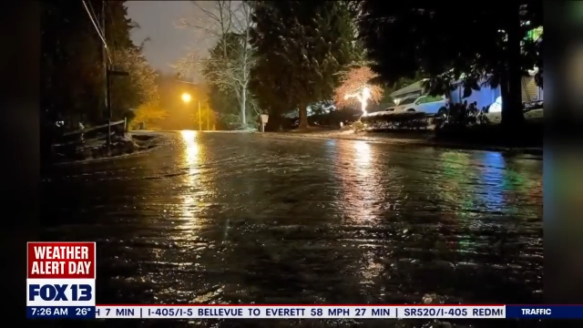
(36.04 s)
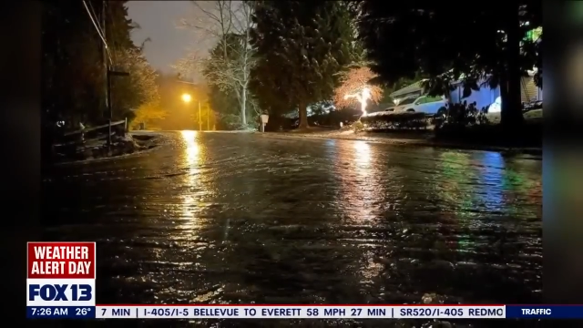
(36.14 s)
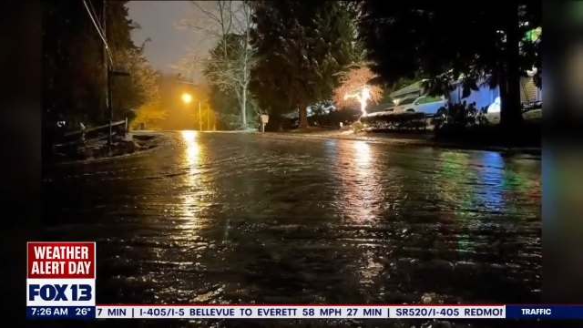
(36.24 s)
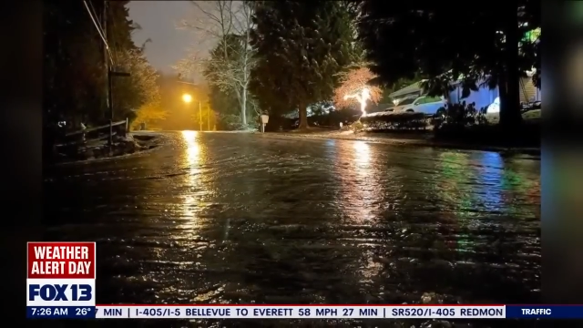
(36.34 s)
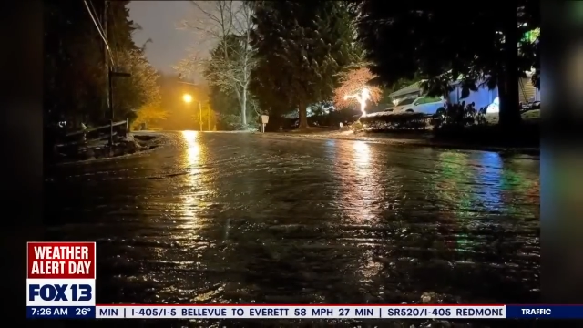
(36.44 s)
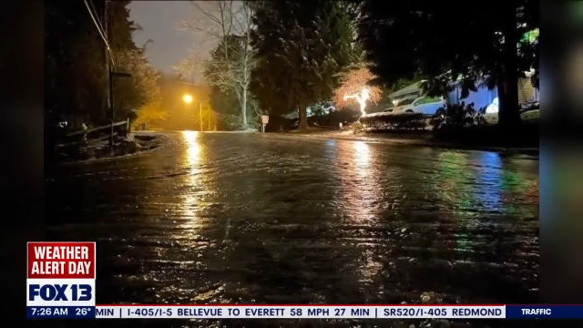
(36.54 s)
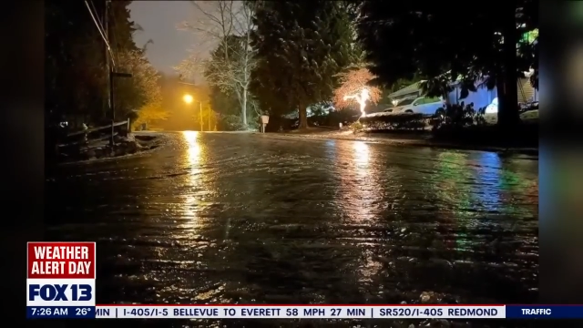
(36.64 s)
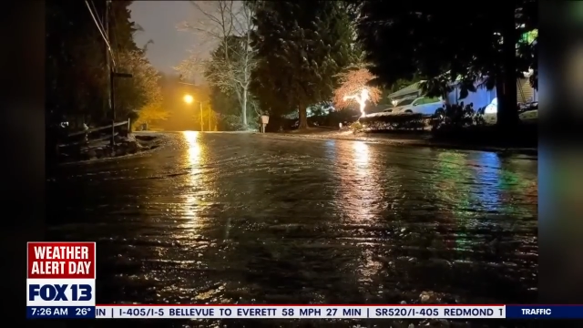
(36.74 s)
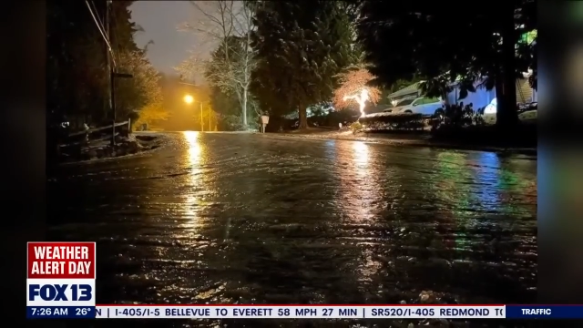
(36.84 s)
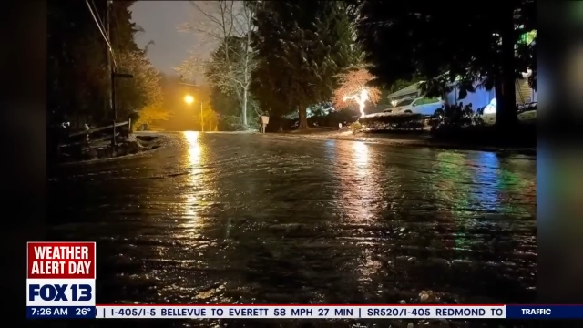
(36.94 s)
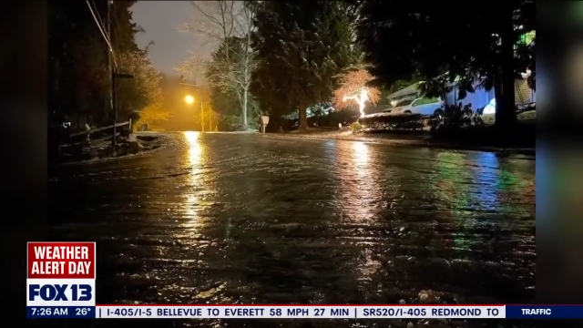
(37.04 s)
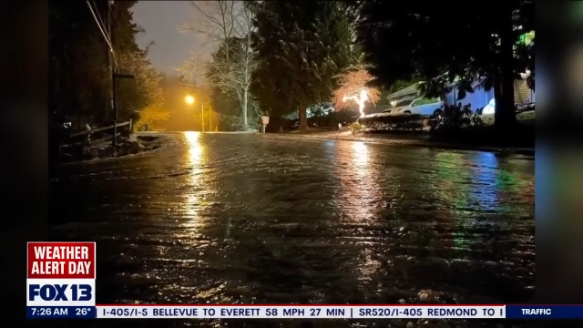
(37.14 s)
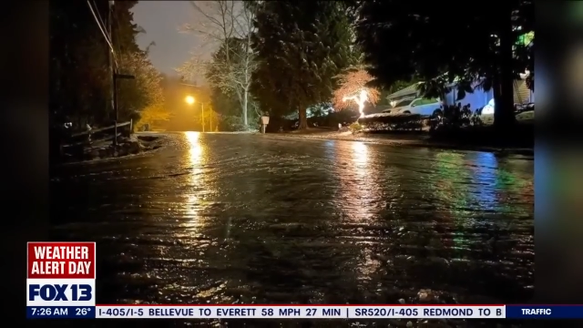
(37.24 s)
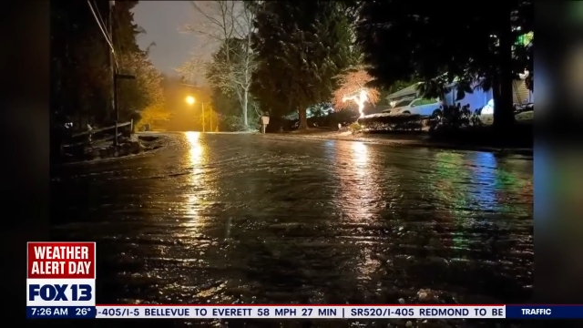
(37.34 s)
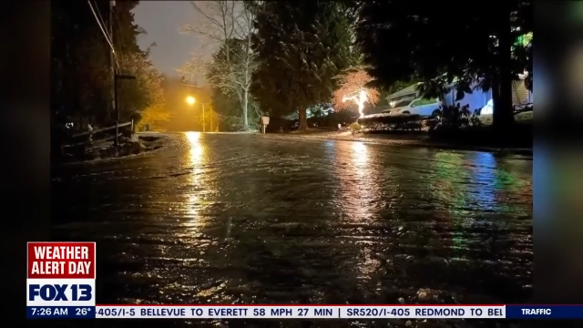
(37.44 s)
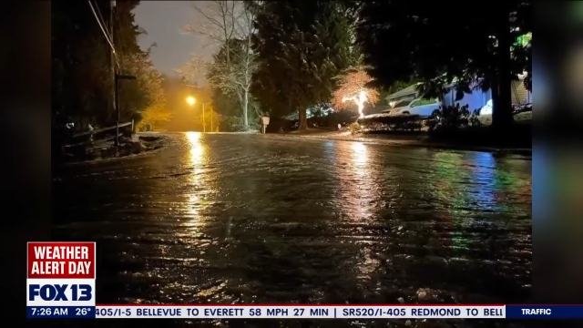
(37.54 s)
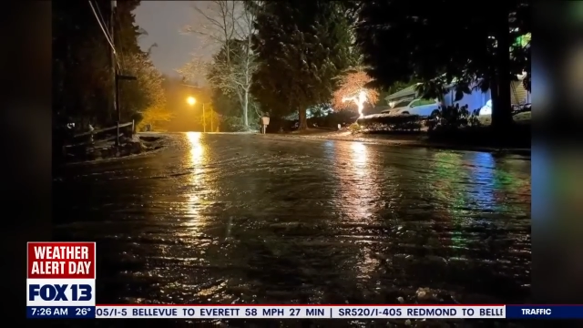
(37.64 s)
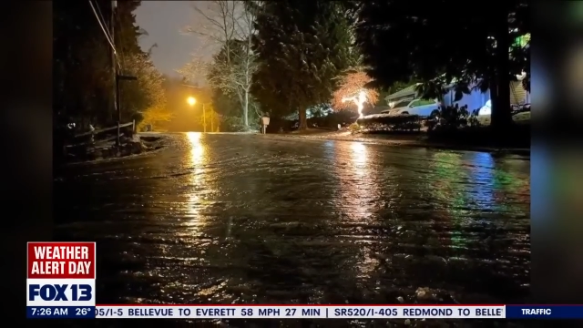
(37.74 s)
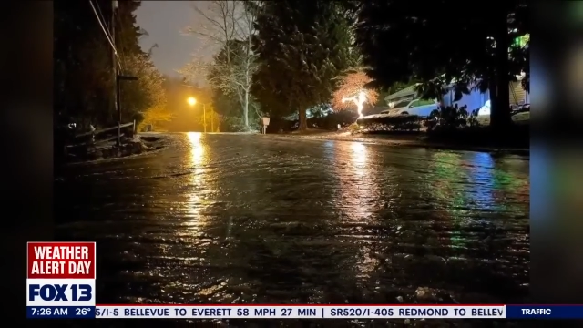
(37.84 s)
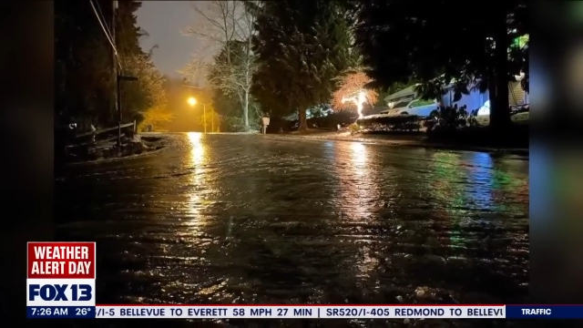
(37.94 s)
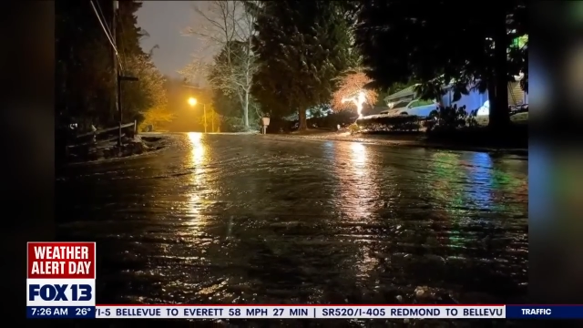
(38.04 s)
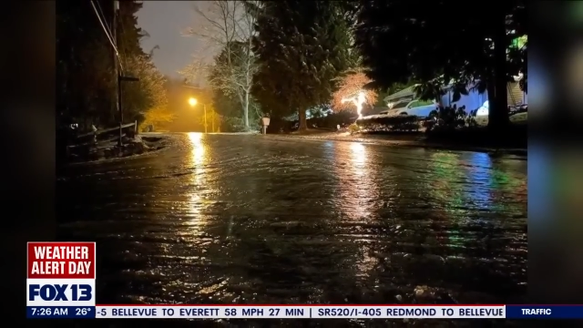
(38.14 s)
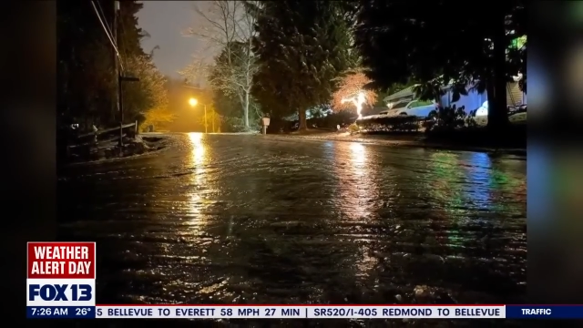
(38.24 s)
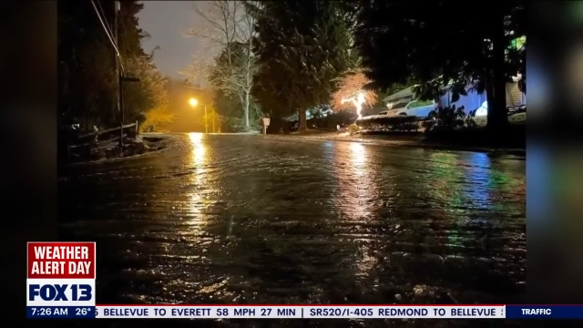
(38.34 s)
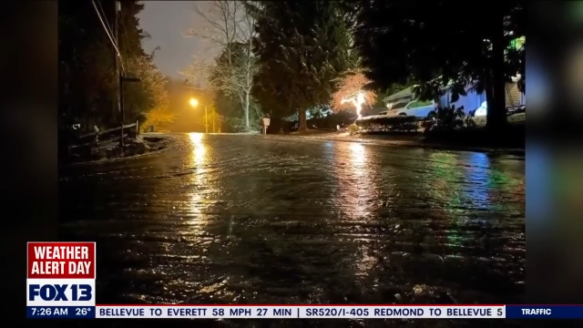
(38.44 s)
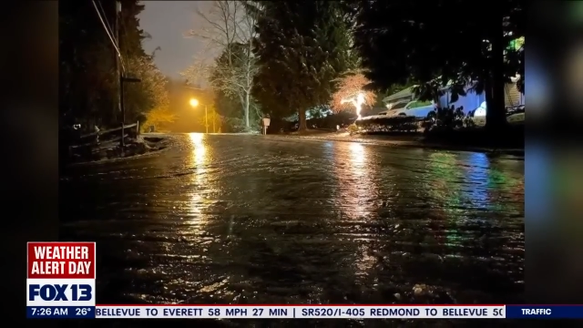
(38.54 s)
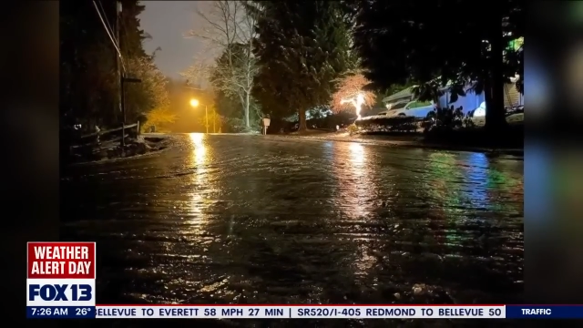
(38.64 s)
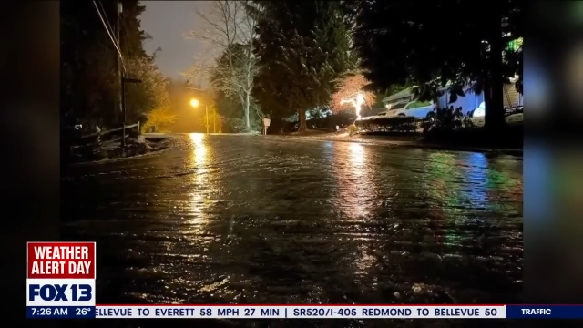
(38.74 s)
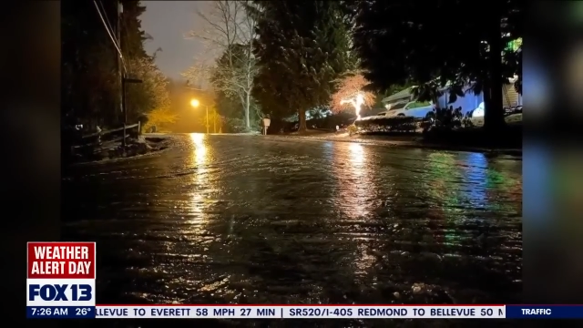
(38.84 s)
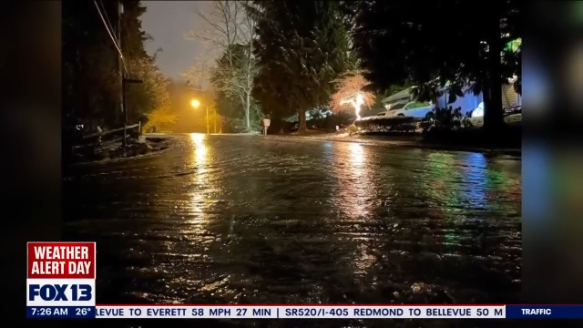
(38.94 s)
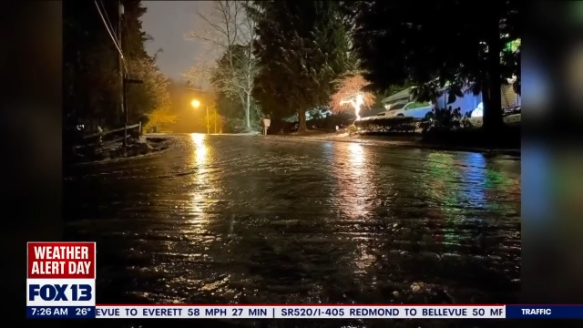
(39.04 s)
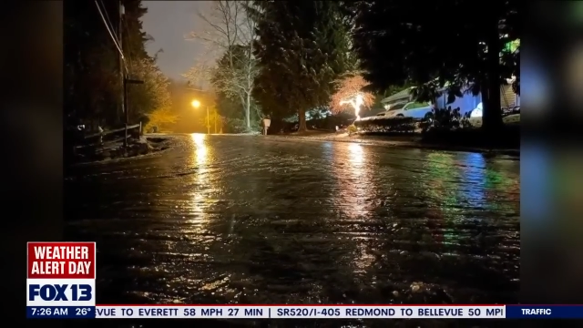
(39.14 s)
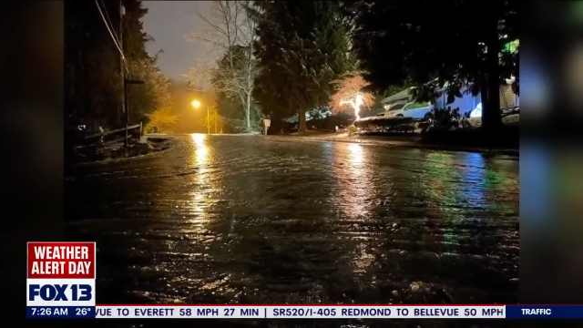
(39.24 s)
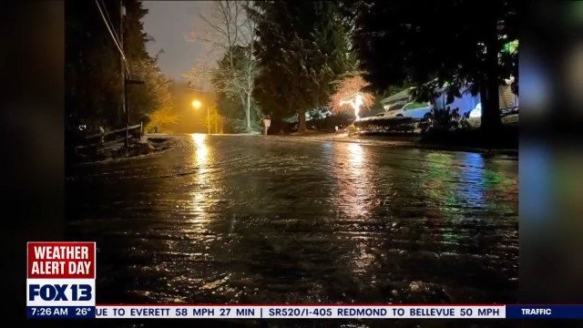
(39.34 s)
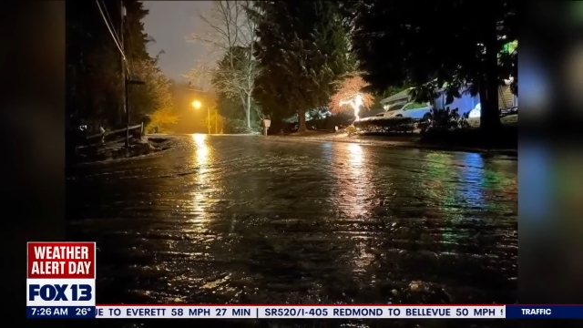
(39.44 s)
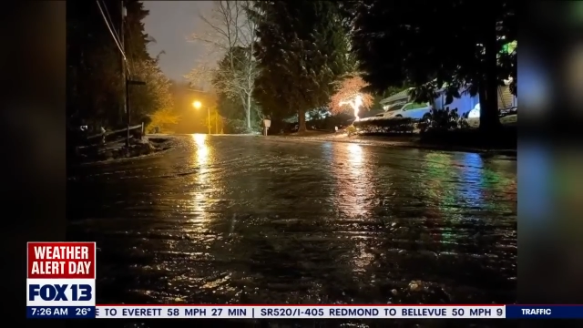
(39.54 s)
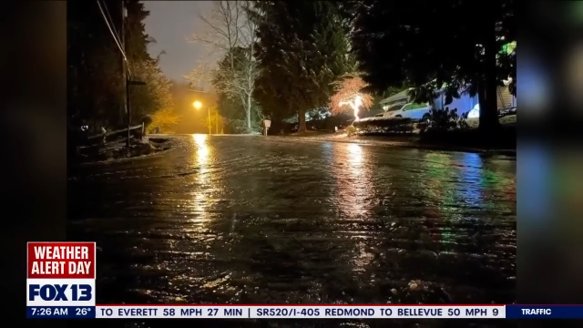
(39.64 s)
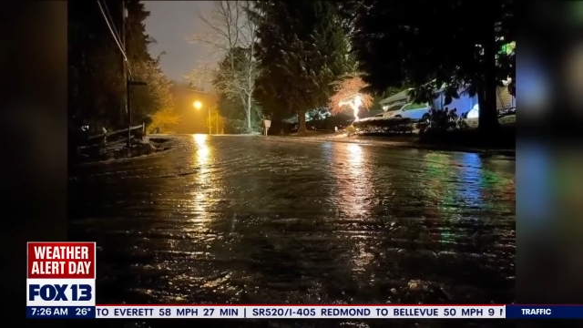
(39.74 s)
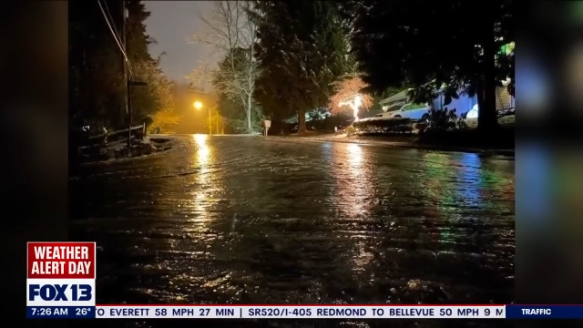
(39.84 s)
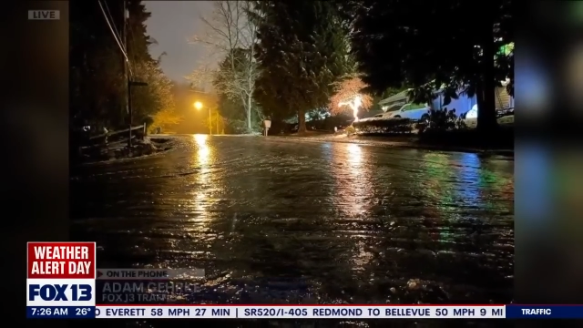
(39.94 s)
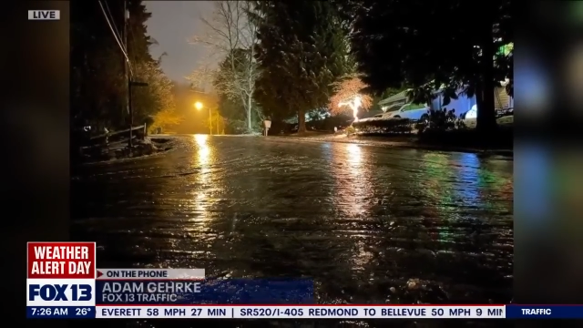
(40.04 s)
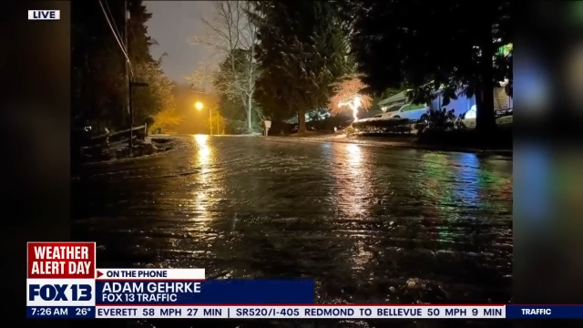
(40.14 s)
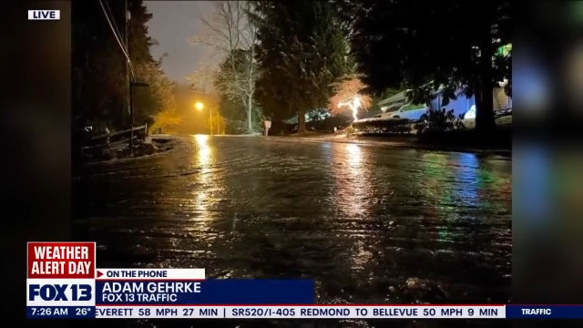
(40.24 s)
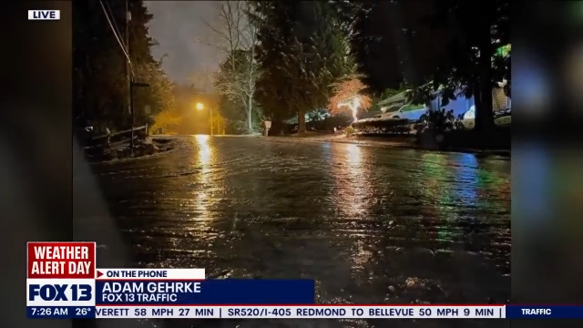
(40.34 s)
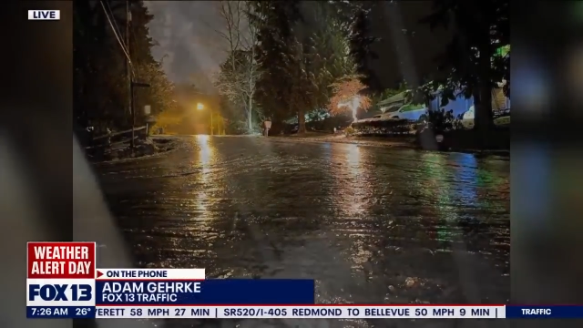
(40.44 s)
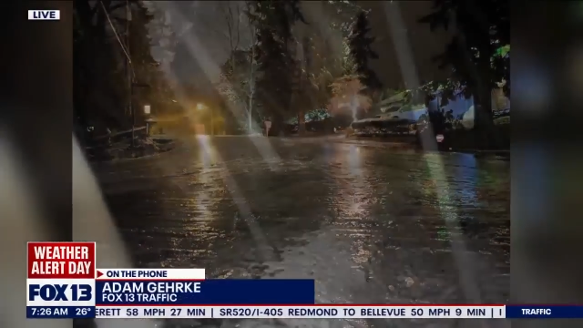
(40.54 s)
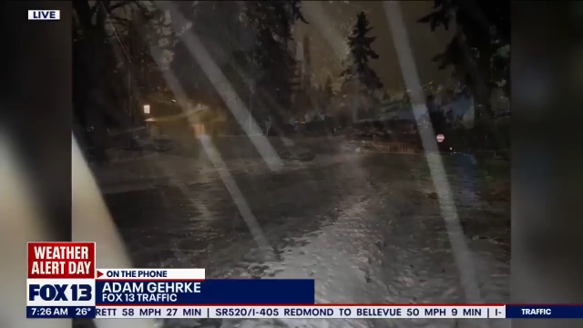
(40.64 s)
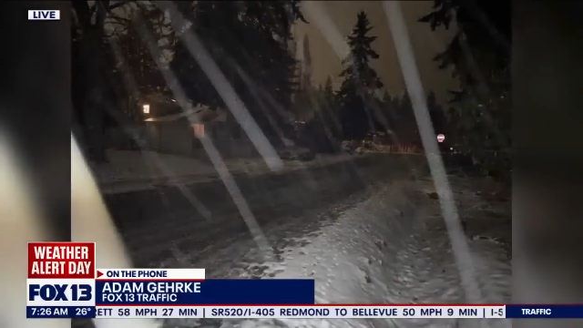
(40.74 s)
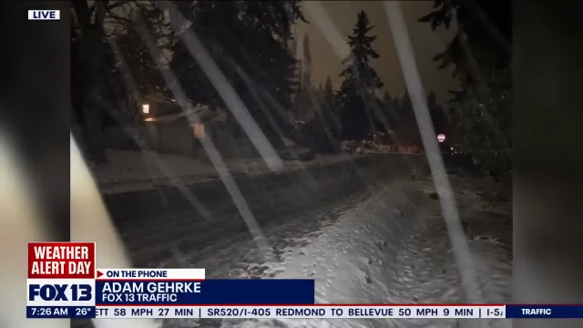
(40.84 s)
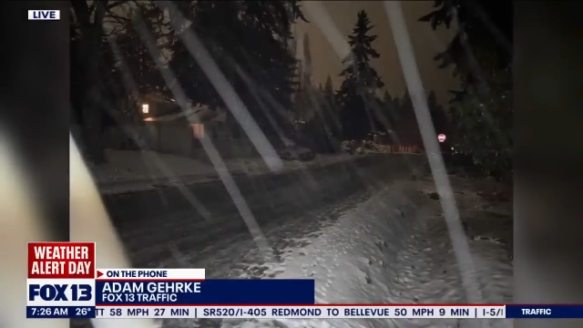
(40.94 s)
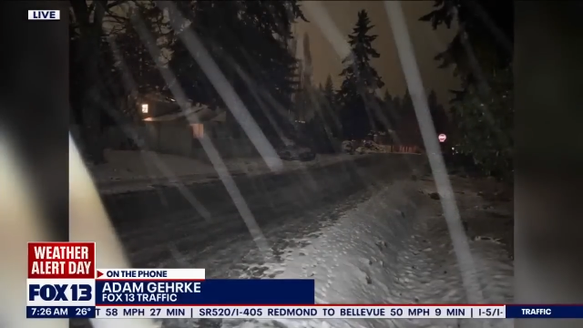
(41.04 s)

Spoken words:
No face is visible, so there are no lips to read.